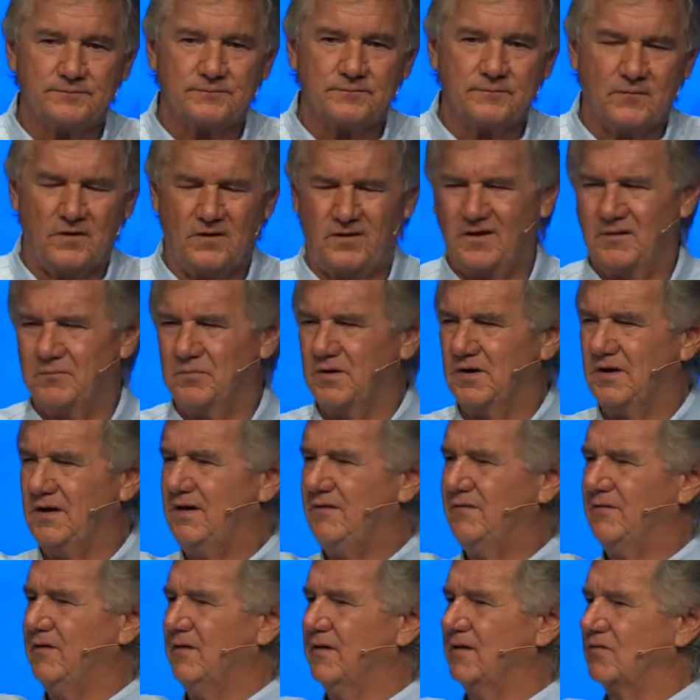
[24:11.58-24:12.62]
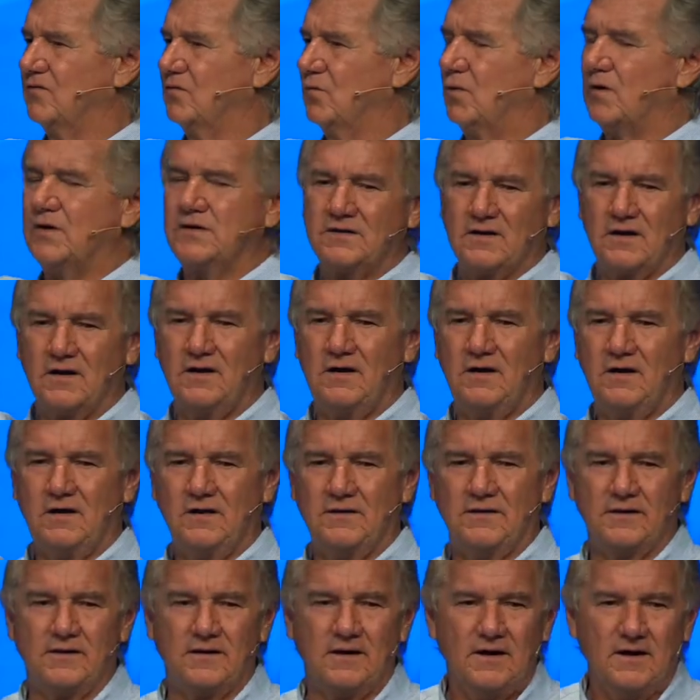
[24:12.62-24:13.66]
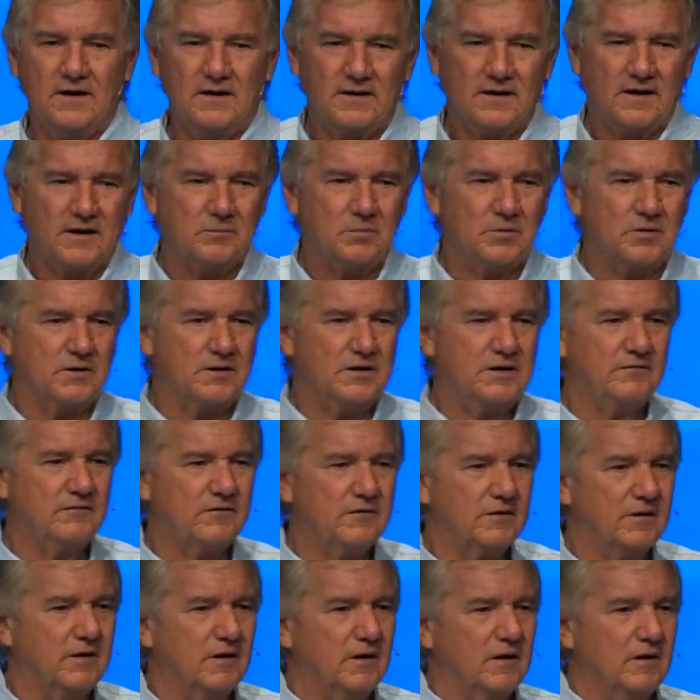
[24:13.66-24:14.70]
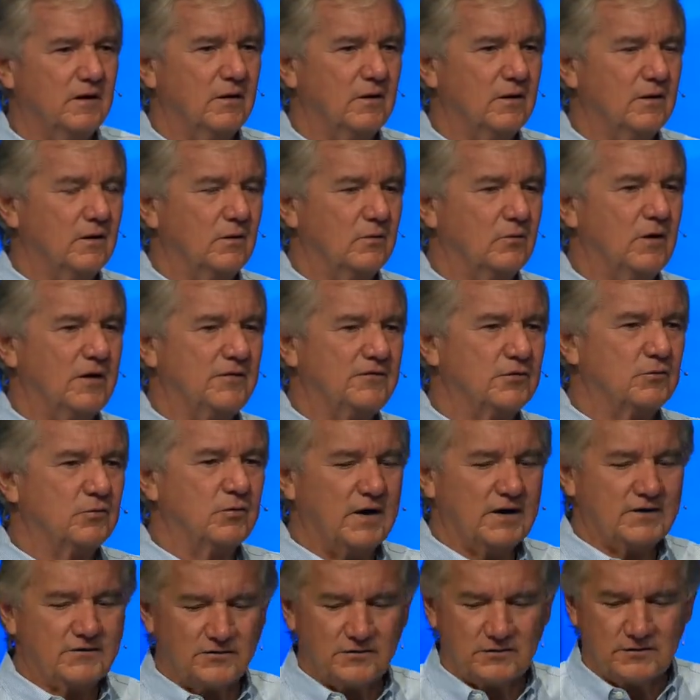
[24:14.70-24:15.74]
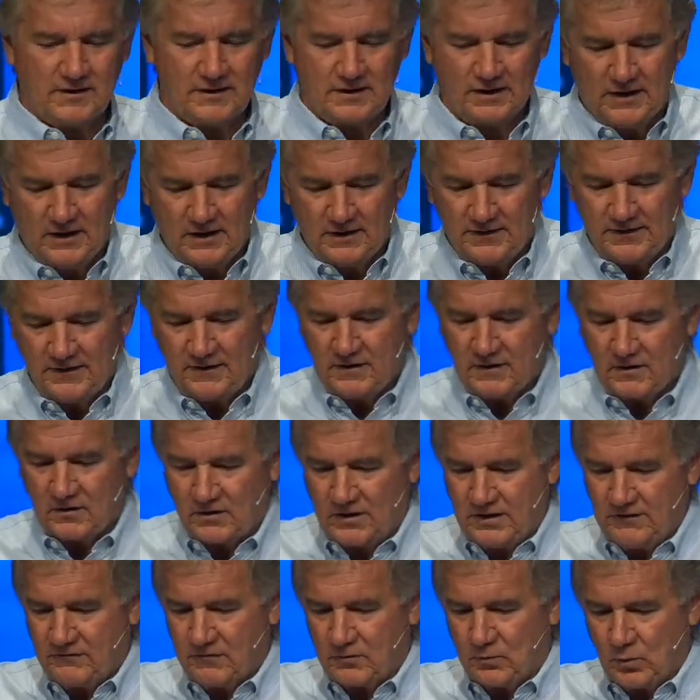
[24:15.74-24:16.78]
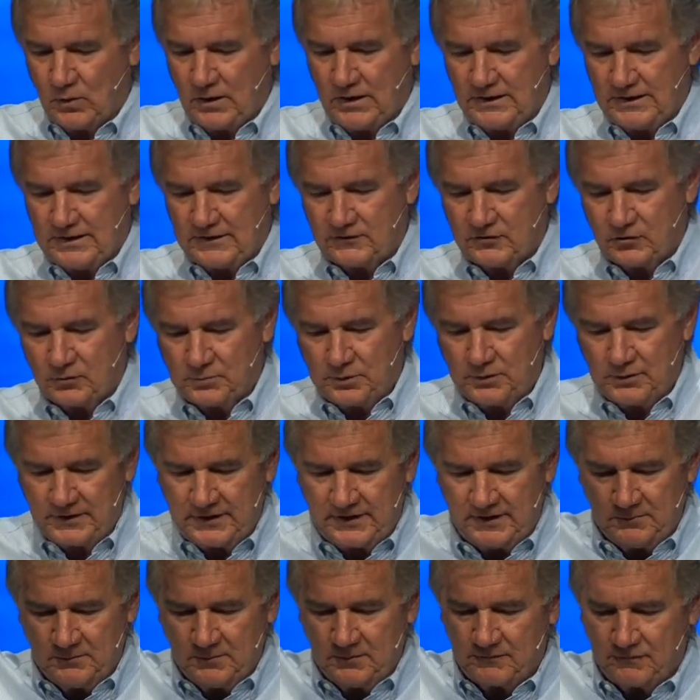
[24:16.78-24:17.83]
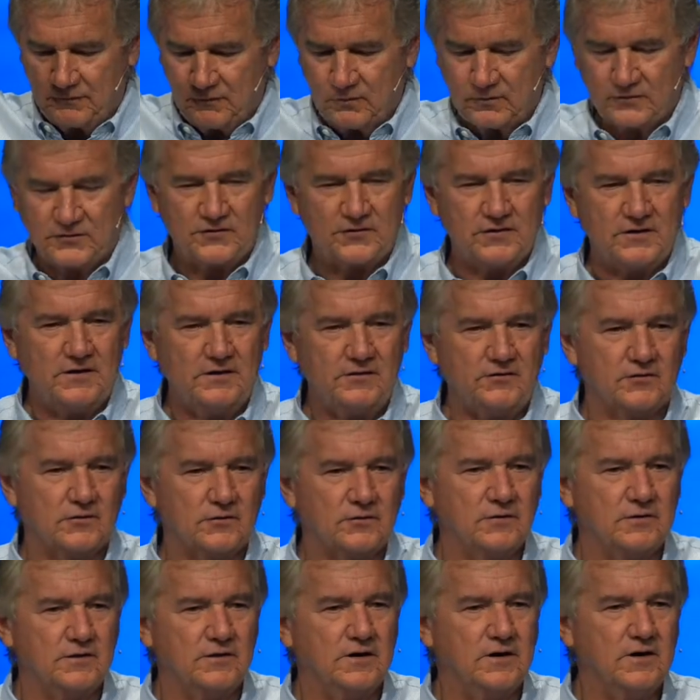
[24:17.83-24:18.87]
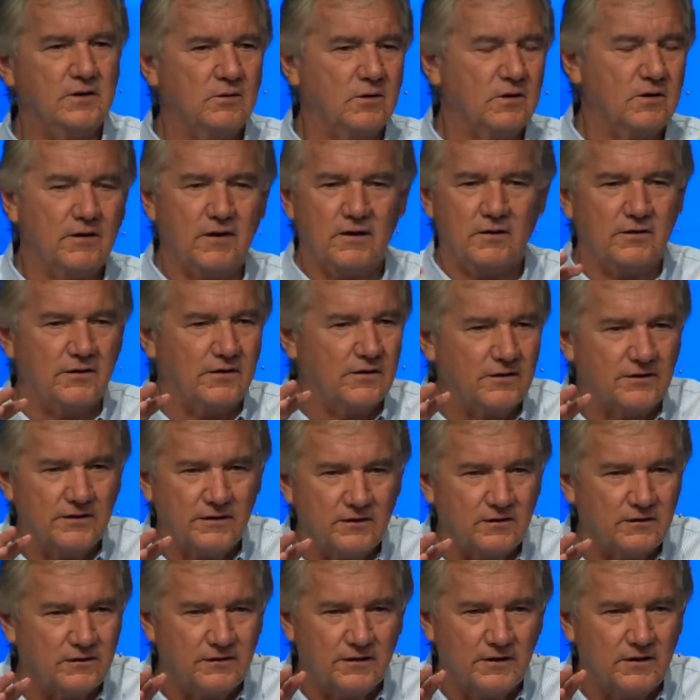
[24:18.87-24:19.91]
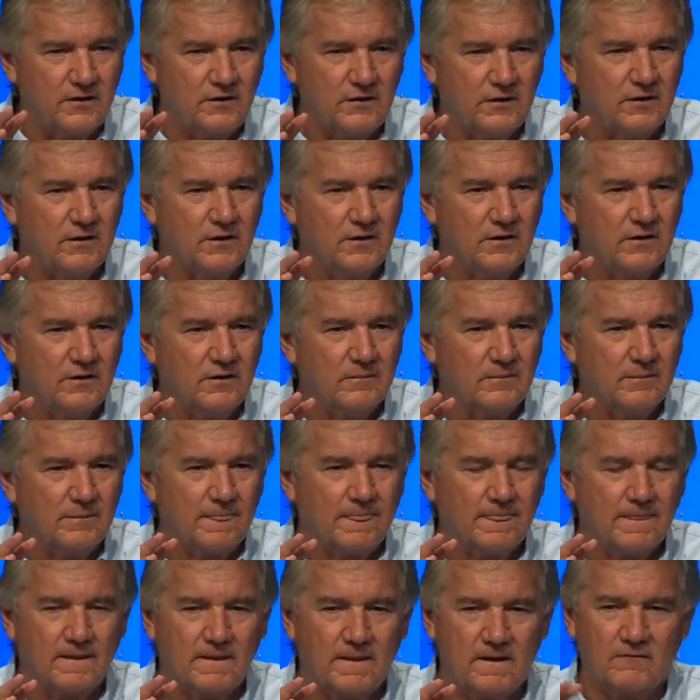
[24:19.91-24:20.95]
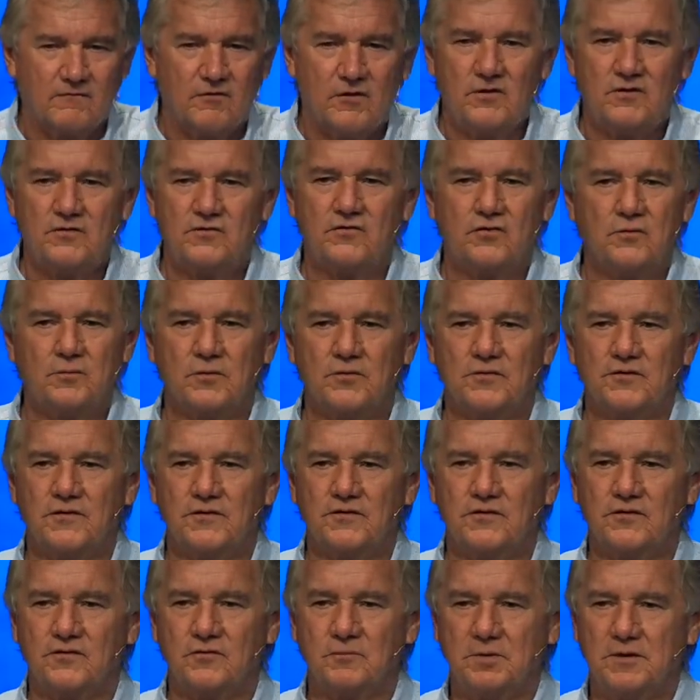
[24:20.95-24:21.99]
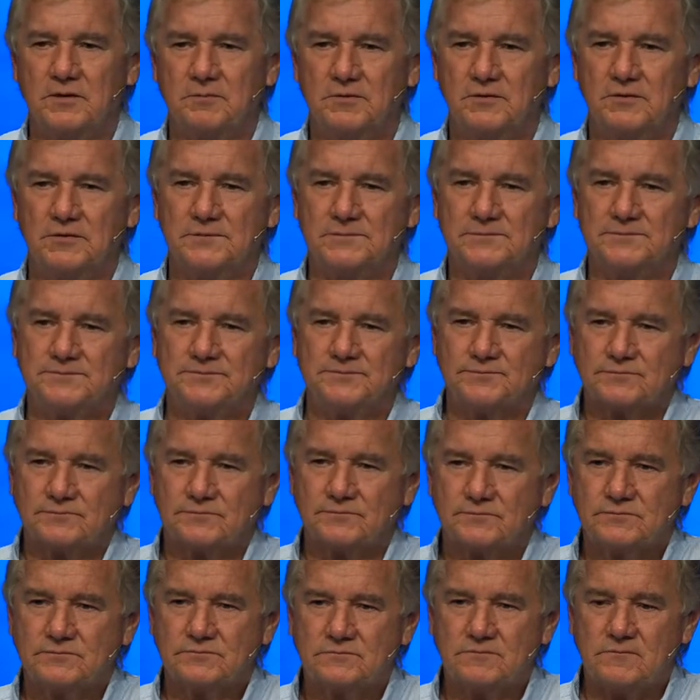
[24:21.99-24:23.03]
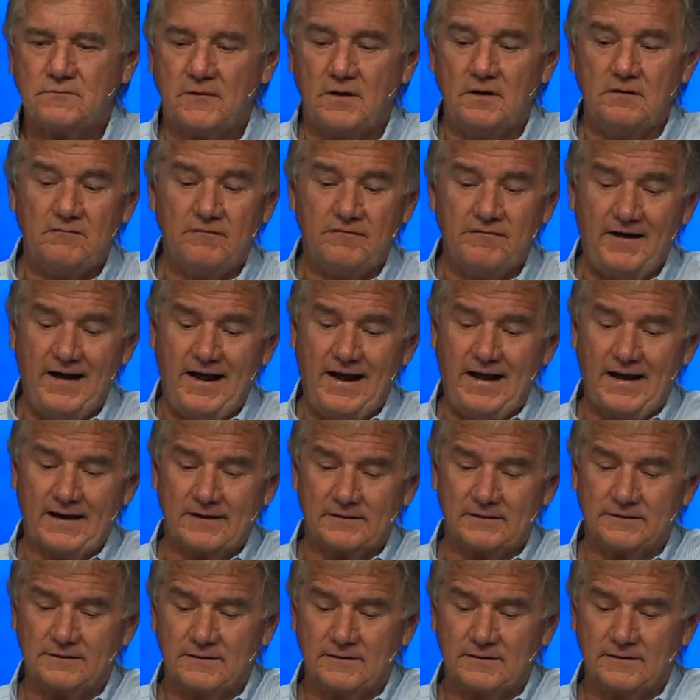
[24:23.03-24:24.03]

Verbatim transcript: Oh, they believe in this one God, they, they believe in uh, resurrection, they, they are even willing to put him before Caesar and Nero. They're, they're, they're, they're very superstitious people. In fact,